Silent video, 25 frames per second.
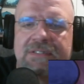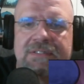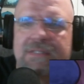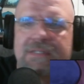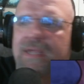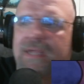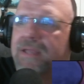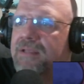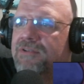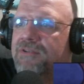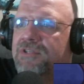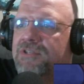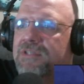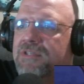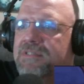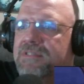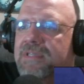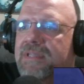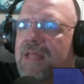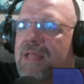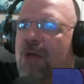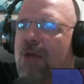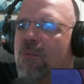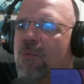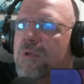like, just in
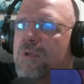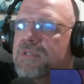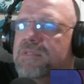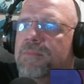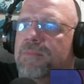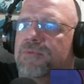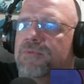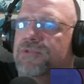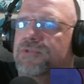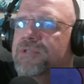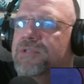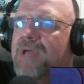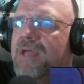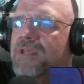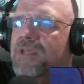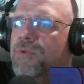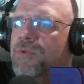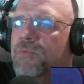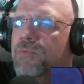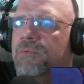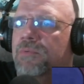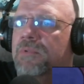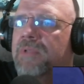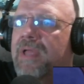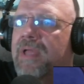that one simple shot, you
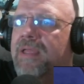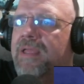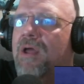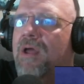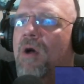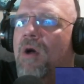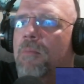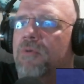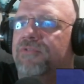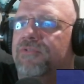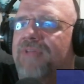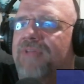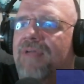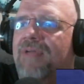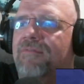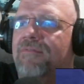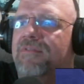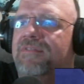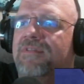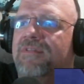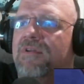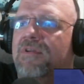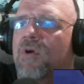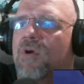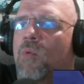like almost every
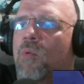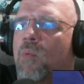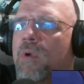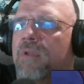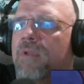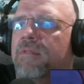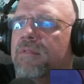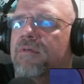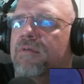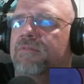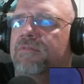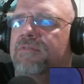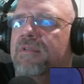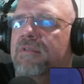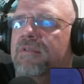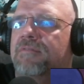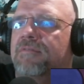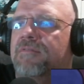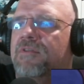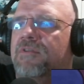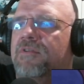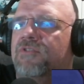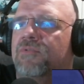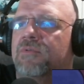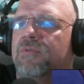single one of those
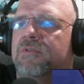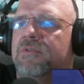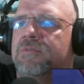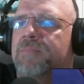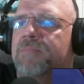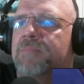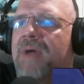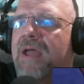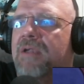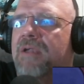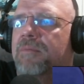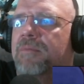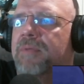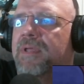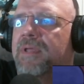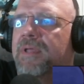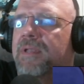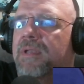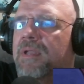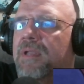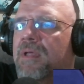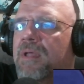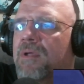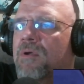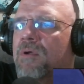individual Spider-Men,
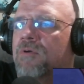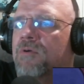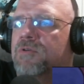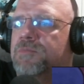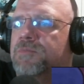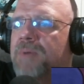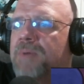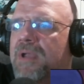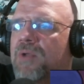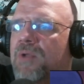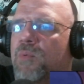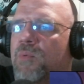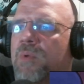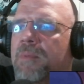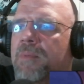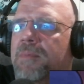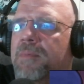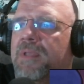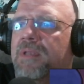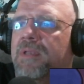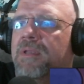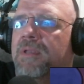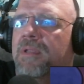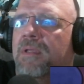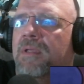
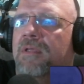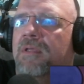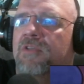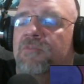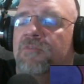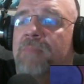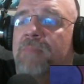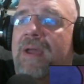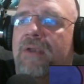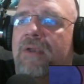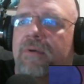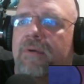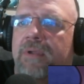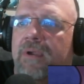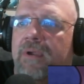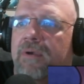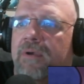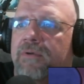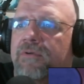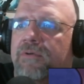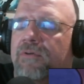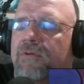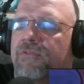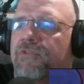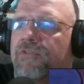Spider-Women, Spider
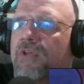characters